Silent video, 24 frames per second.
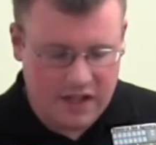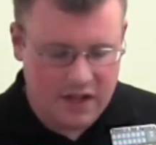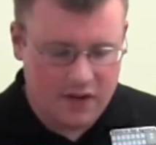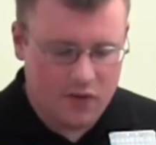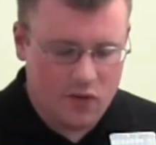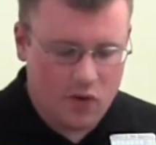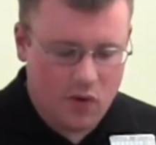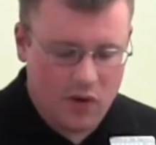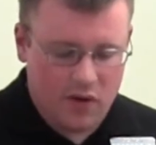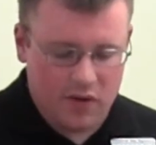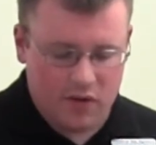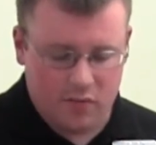And
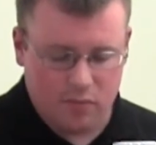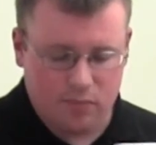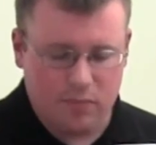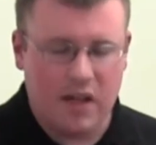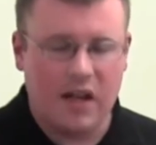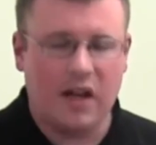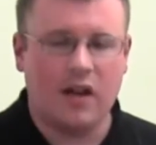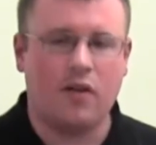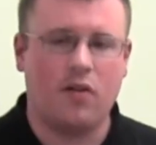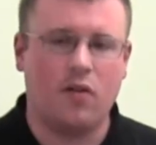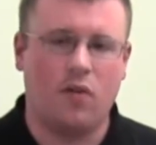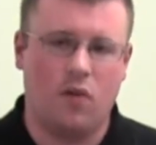then of course
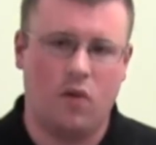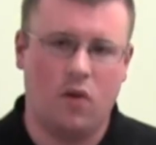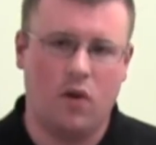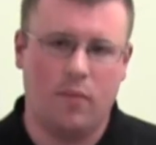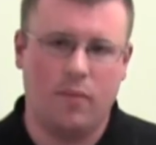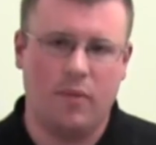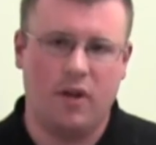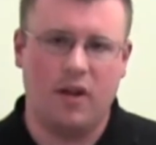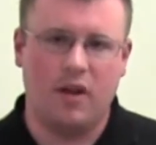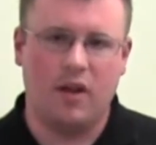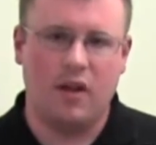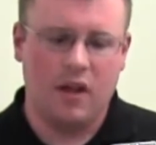medical
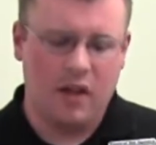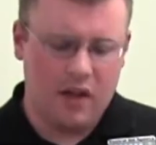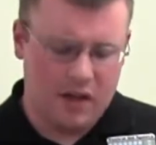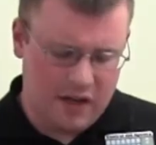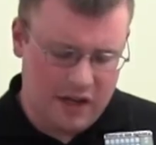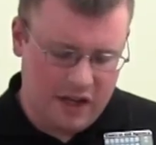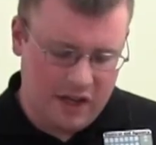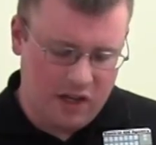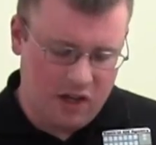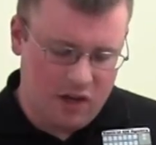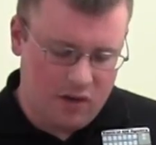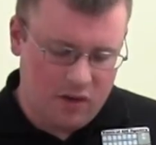equipment.
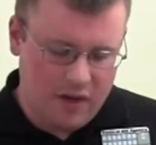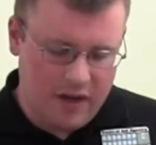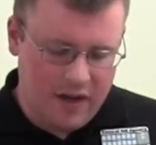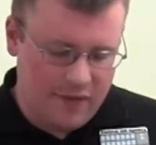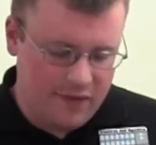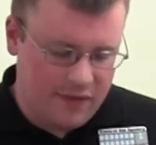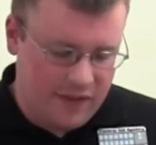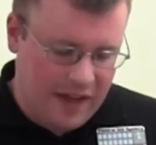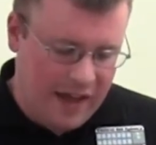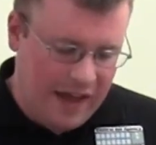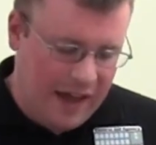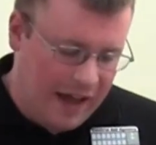Now you don't
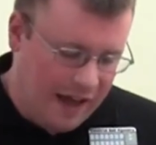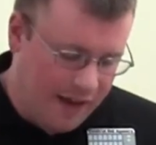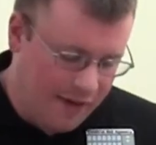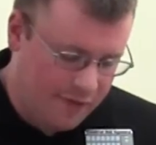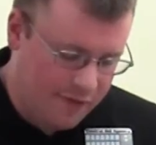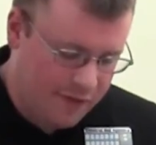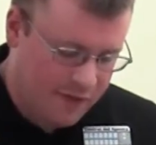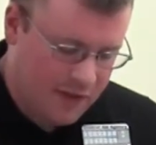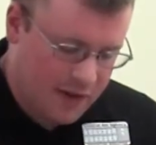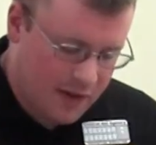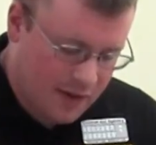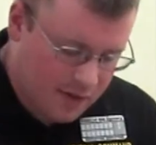have to
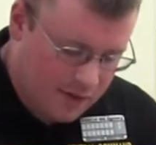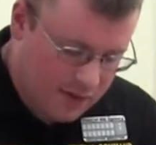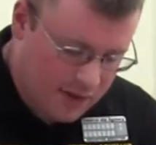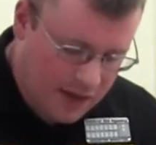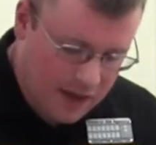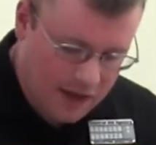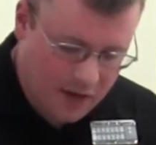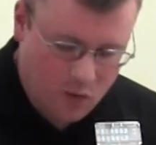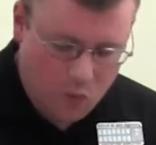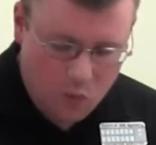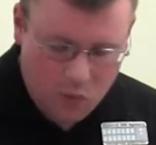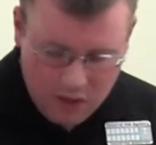have
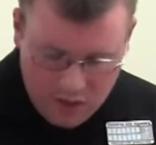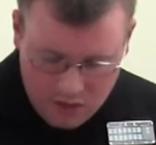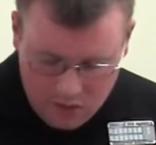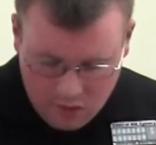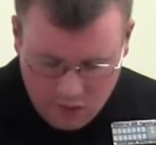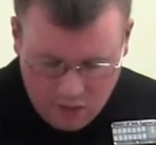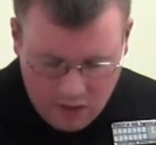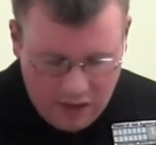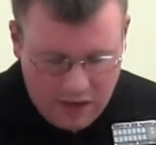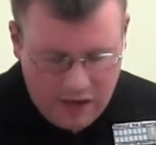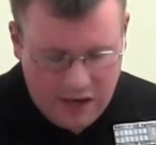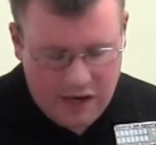things like
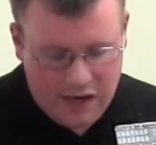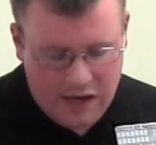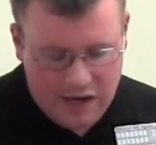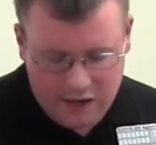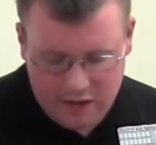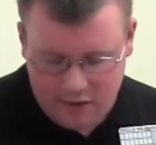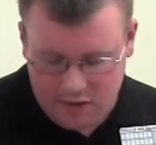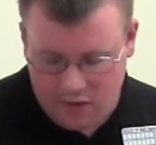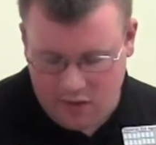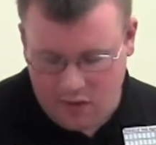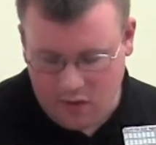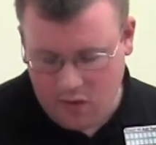Quick
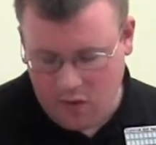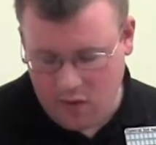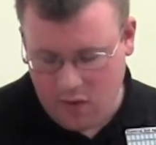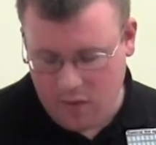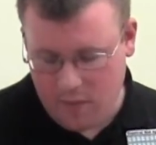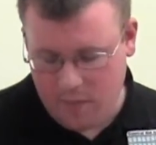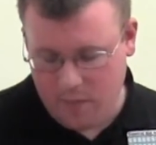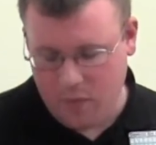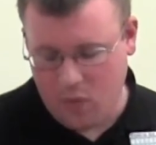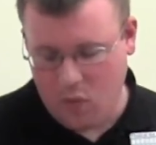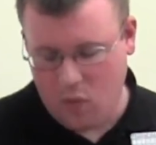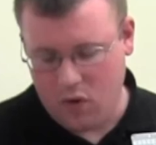Clot
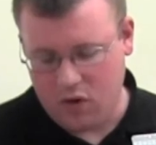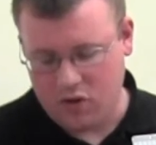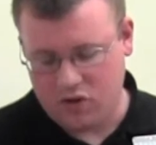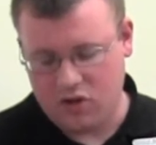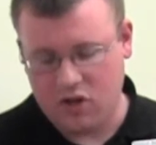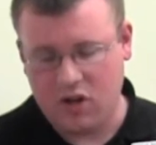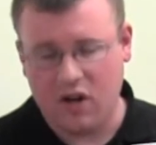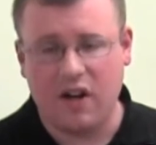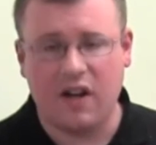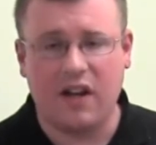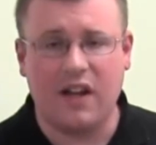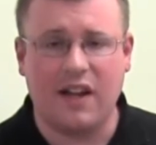
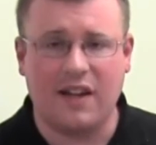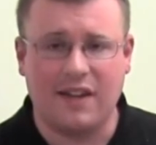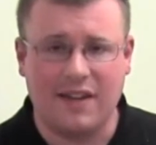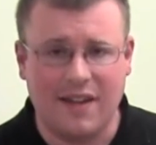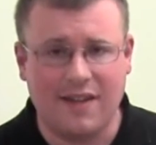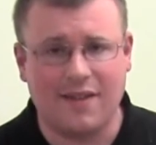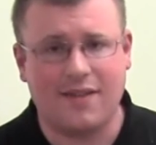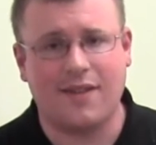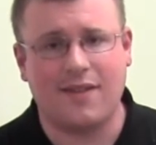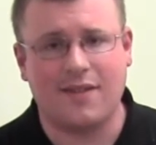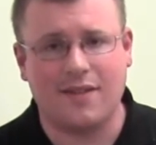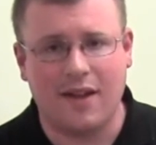or a
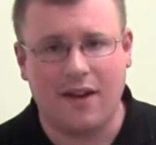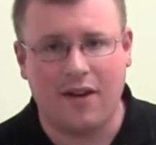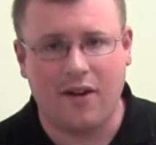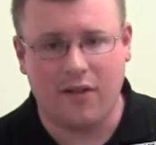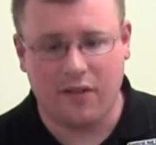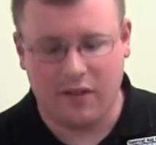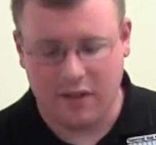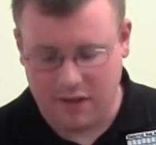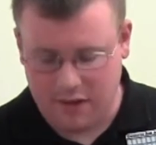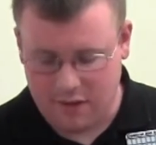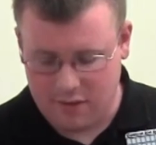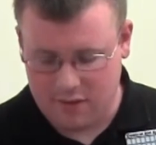tourniquet
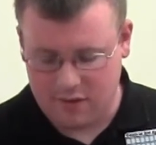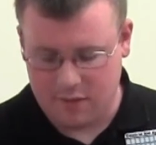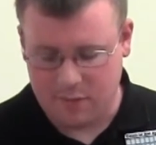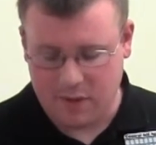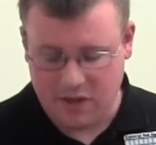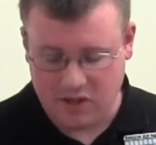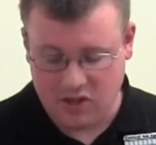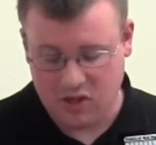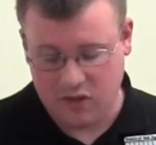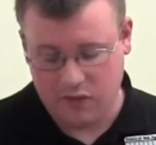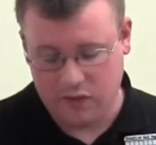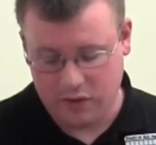necessarily,
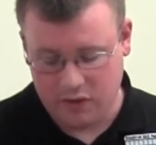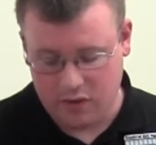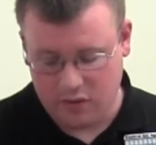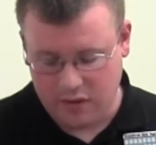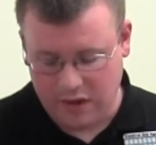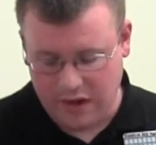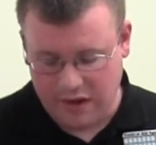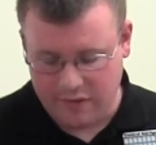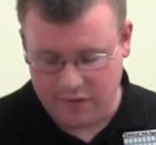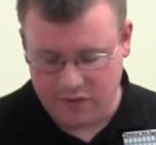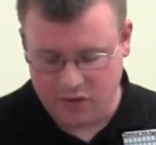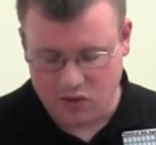especially if you
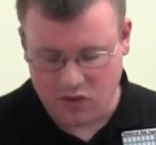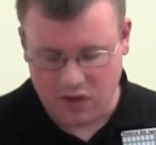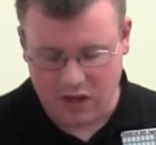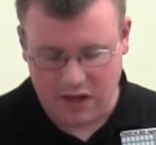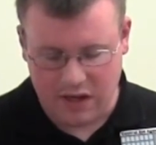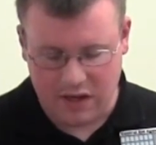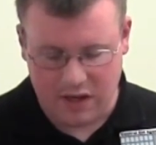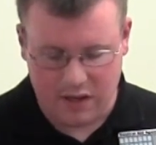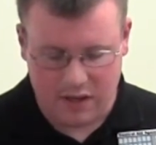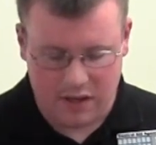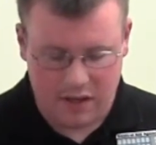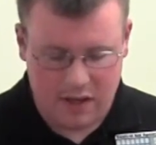don't have the
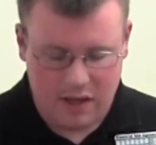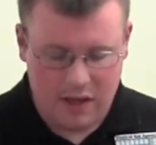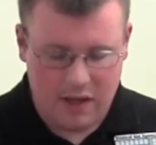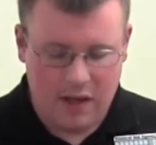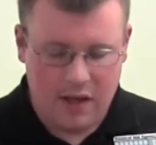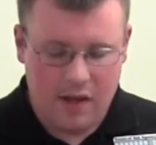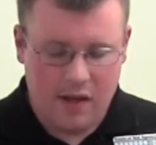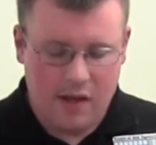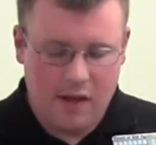training.